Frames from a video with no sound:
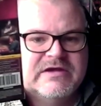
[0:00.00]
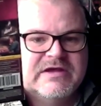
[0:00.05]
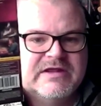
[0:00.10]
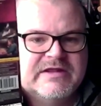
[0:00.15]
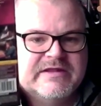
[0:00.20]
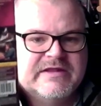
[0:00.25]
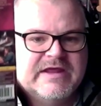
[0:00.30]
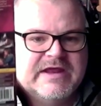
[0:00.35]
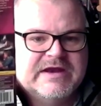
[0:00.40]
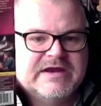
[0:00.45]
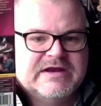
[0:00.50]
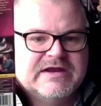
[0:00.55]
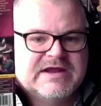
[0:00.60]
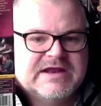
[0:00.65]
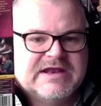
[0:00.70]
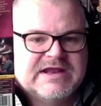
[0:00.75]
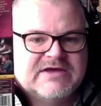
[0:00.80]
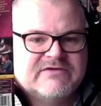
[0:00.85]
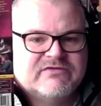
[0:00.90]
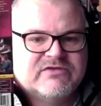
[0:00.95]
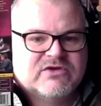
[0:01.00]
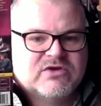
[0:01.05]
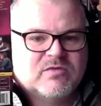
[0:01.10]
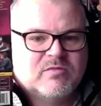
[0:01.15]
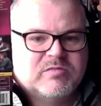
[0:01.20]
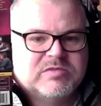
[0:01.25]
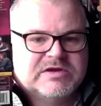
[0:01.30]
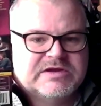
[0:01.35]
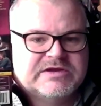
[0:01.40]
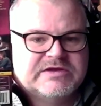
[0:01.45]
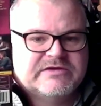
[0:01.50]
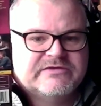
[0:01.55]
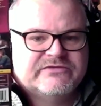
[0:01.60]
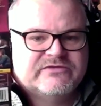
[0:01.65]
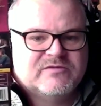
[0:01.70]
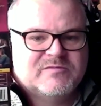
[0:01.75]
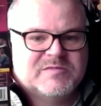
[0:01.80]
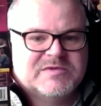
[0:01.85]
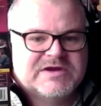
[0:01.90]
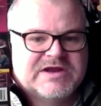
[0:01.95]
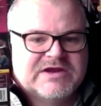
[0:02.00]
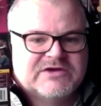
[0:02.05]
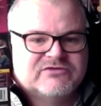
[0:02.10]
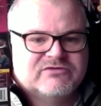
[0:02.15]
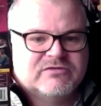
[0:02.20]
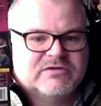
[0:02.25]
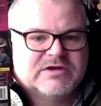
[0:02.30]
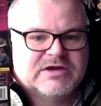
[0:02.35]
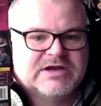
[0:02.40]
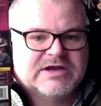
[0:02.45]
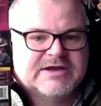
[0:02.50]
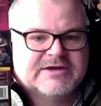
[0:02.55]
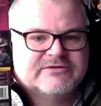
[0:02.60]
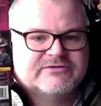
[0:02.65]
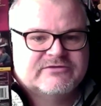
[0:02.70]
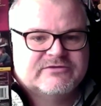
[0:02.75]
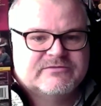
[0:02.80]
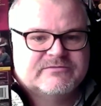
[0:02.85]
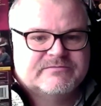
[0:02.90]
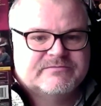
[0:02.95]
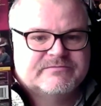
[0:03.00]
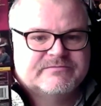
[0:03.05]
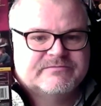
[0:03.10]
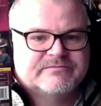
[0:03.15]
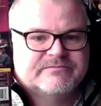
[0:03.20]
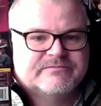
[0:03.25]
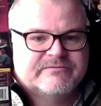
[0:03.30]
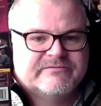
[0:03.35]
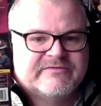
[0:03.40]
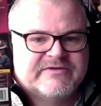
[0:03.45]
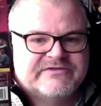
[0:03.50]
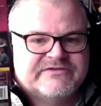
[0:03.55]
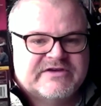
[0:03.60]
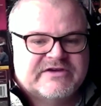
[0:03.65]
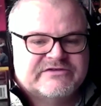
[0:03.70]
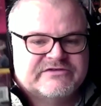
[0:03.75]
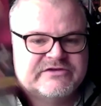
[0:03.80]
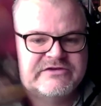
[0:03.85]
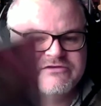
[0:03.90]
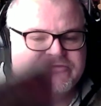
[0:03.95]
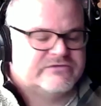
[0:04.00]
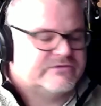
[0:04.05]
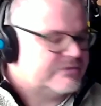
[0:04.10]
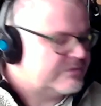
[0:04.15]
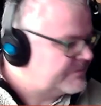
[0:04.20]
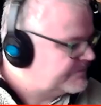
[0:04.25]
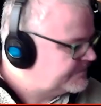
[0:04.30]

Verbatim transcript: and then I'll have the complete Supernatural collection fantastic show